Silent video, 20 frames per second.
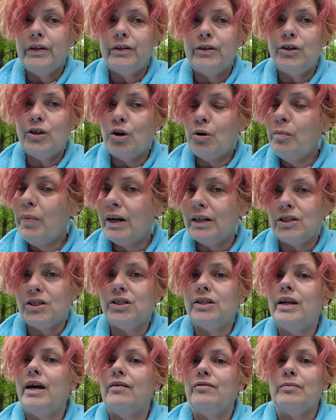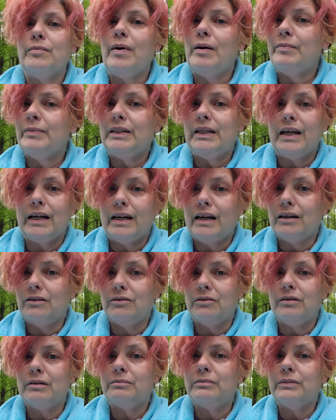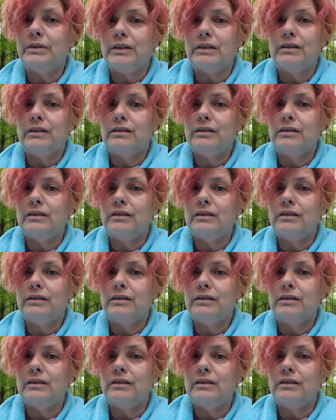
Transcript: Nobody should have a mama like I grew up with.